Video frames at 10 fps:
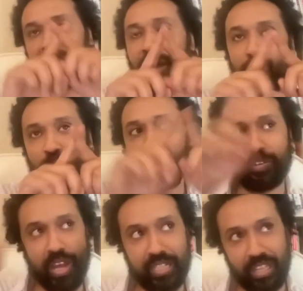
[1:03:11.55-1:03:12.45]
I'm really
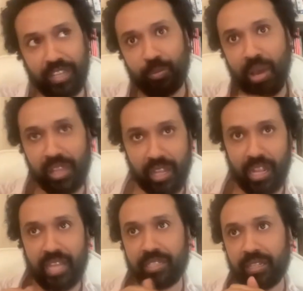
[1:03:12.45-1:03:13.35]
fascinated by that
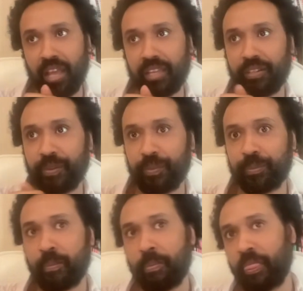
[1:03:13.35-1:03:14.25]
last slide
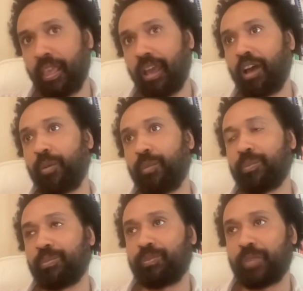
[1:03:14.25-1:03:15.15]

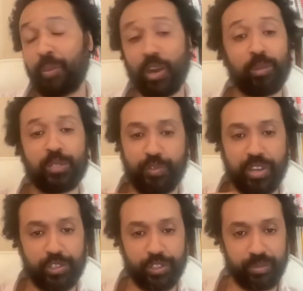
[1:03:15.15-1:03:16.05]
about
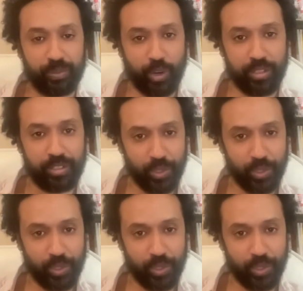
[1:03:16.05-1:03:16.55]
observation, right?